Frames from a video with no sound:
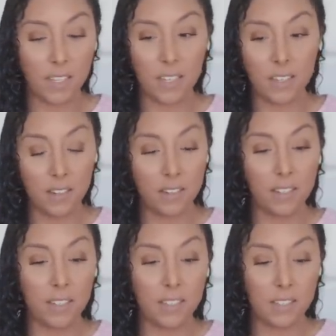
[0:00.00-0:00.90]
Here
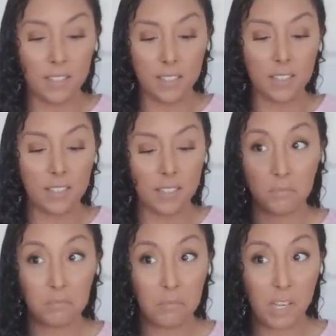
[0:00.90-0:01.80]
is
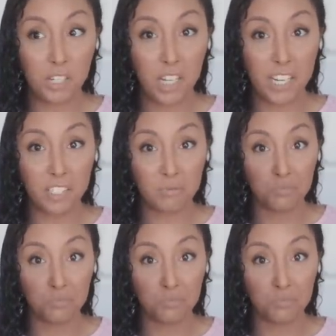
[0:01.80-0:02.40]
my shedding.